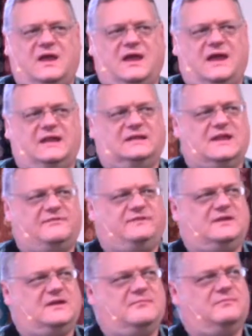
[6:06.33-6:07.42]
And it left
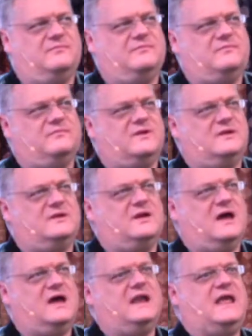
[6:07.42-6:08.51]
him
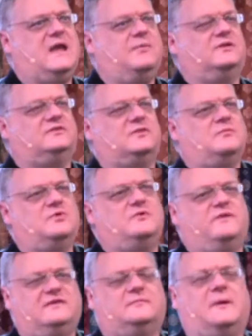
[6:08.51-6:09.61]
unable to move
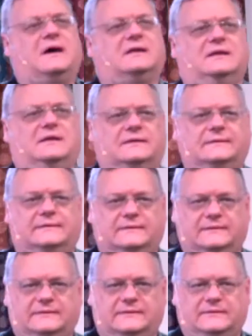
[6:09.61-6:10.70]
his body.
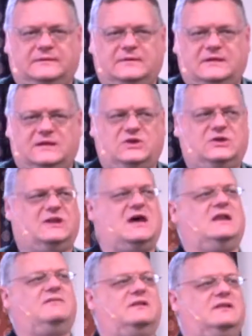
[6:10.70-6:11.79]
He could not
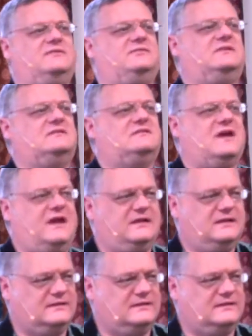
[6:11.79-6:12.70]
even lift his head.